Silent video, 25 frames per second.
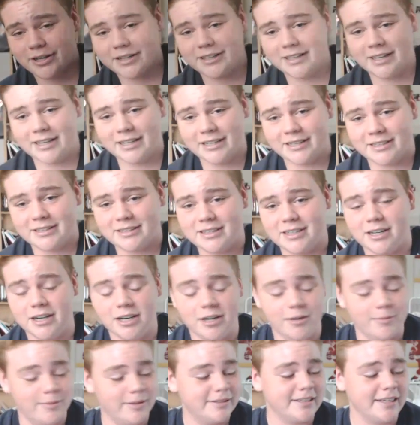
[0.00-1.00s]
nice.
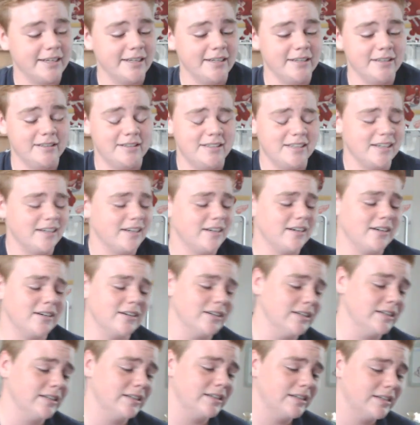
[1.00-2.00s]
It's a
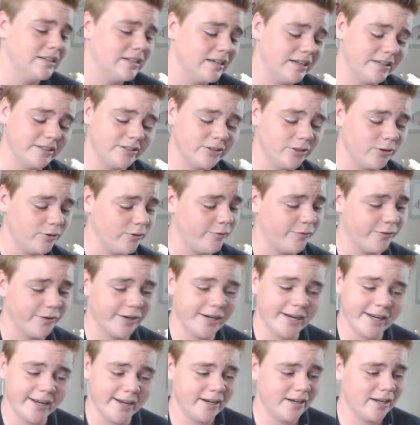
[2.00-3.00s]
Dell. I totally
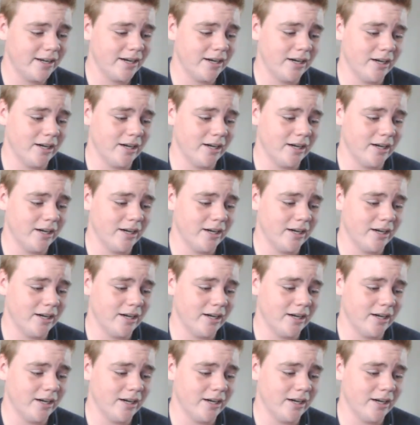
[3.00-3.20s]
forget,